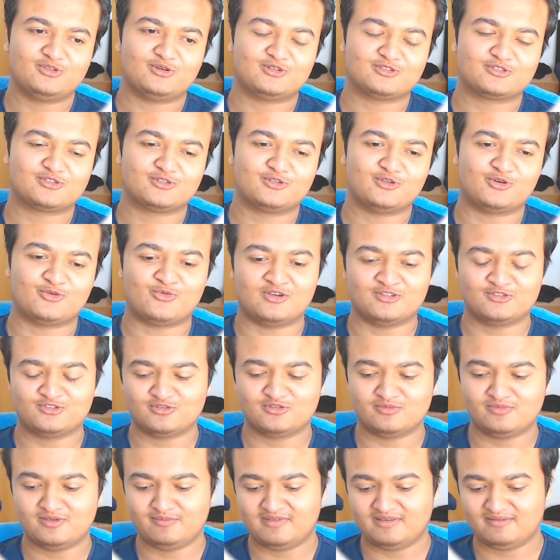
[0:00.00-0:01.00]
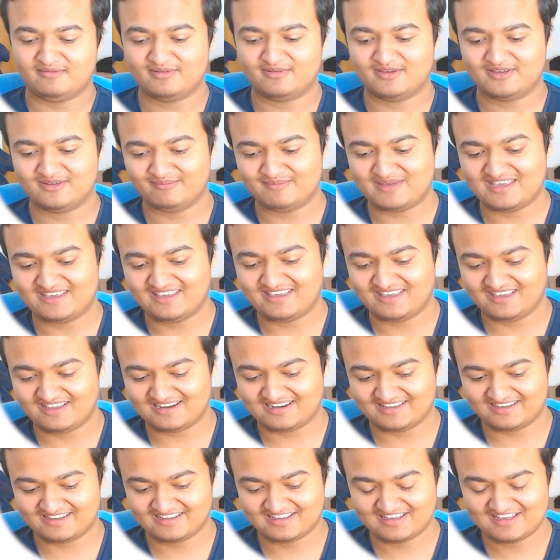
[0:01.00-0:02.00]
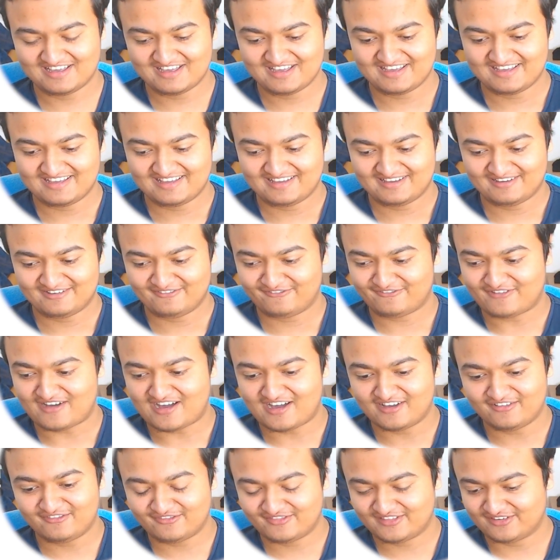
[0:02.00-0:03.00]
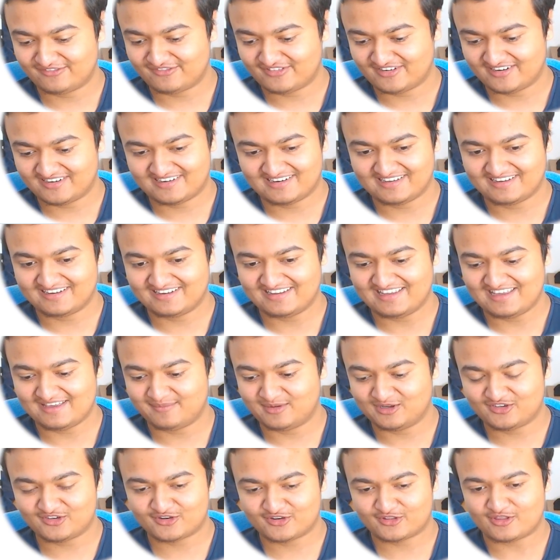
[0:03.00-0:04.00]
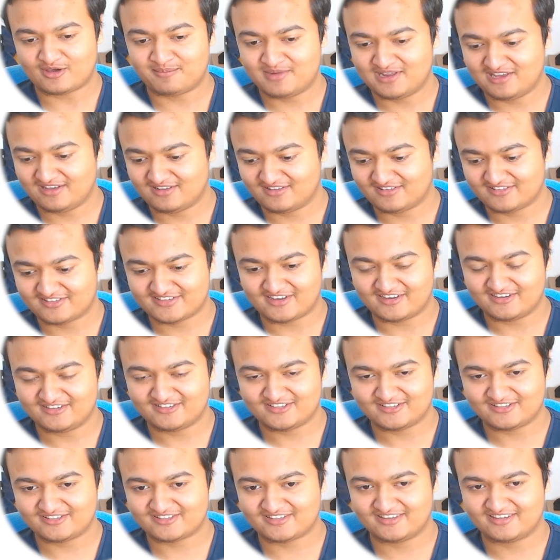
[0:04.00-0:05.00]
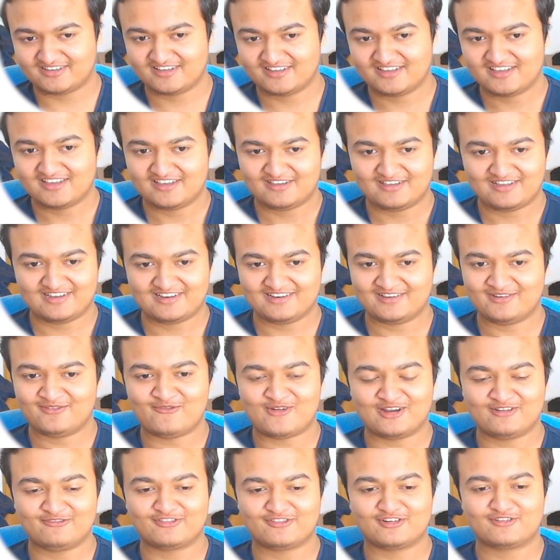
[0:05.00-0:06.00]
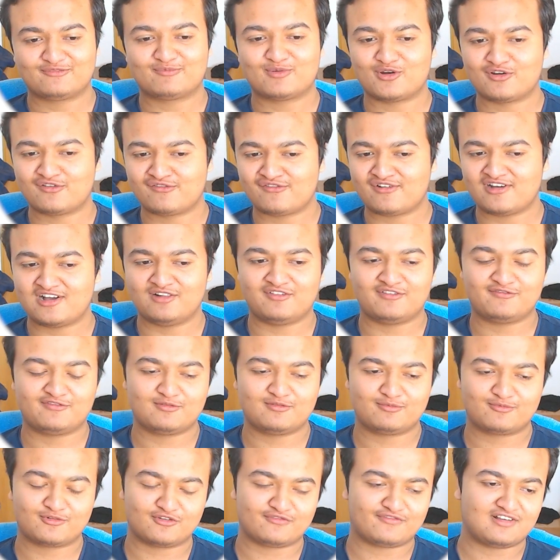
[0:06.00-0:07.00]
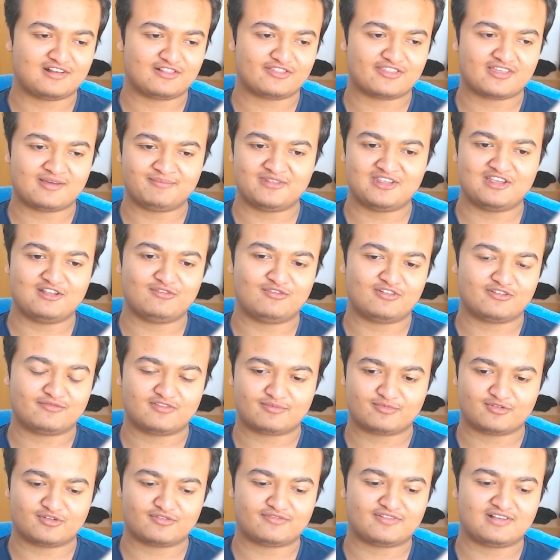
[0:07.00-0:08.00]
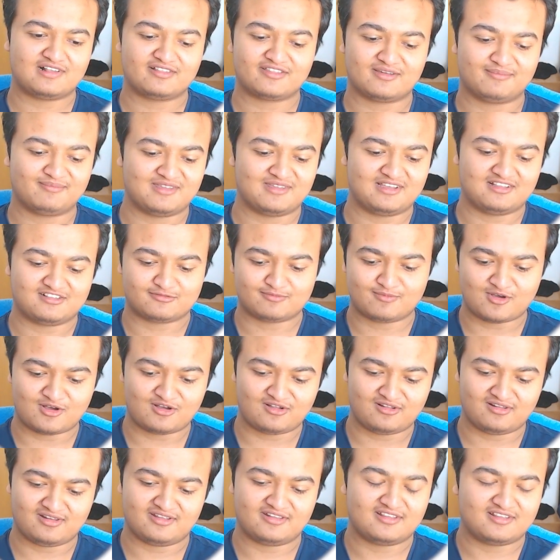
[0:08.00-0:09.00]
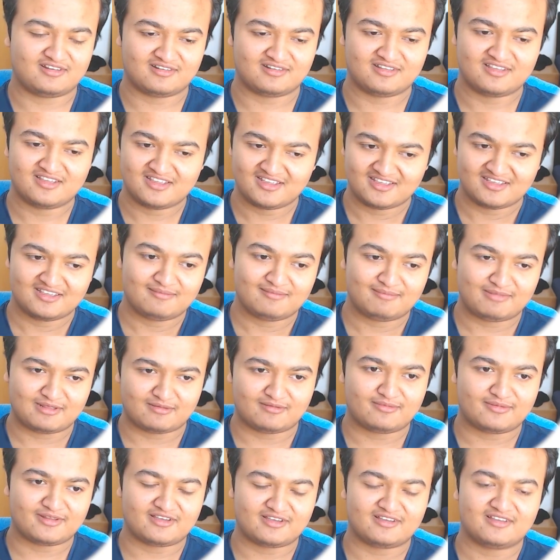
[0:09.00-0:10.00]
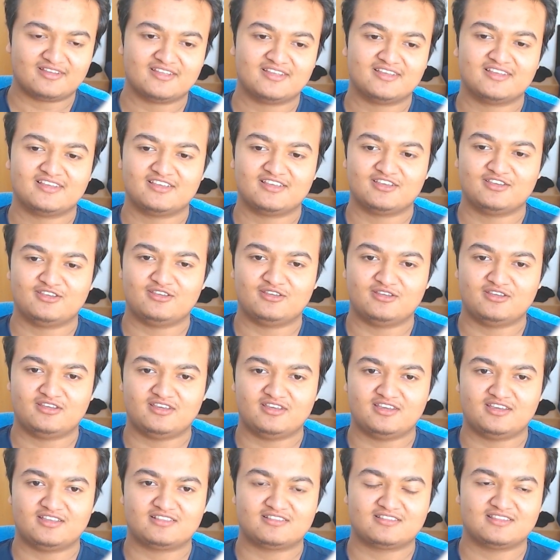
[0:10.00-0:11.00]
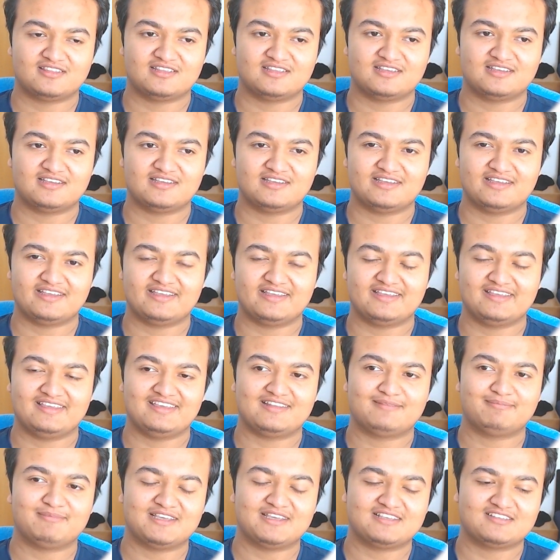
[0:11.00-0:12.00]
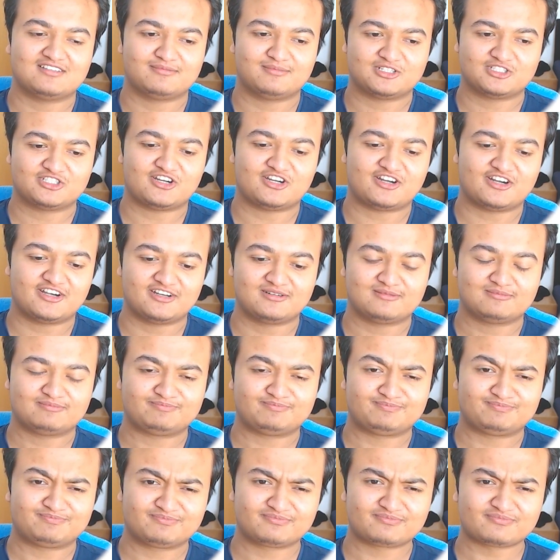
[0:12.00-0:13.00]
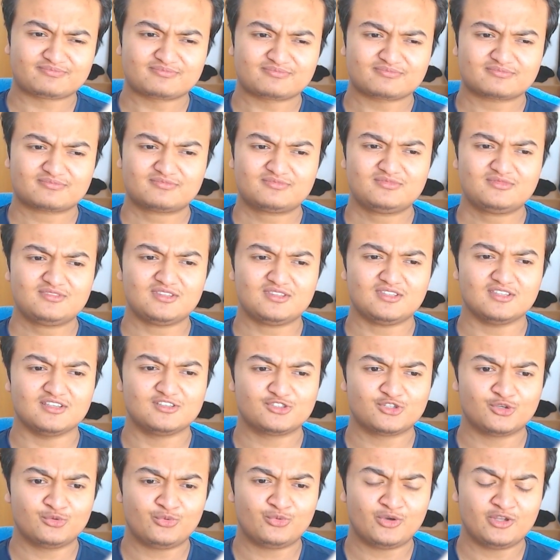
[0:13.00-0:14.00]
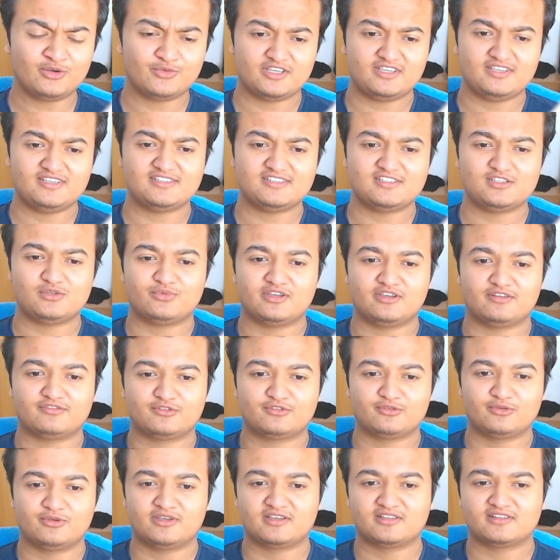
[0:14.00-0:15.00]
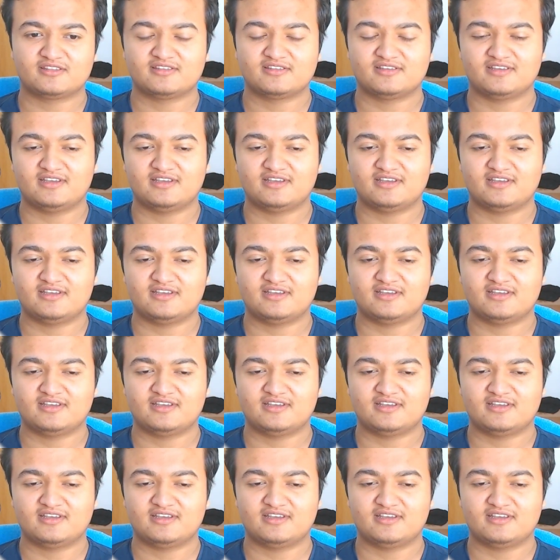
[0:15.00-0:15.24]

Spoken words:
don't want to be making like 5 different like image thumbnail sizes, like one for profile thumbnail, one for profile thumbnail small, and then blah blah blah. It makes it much harder. So one easy way of doing it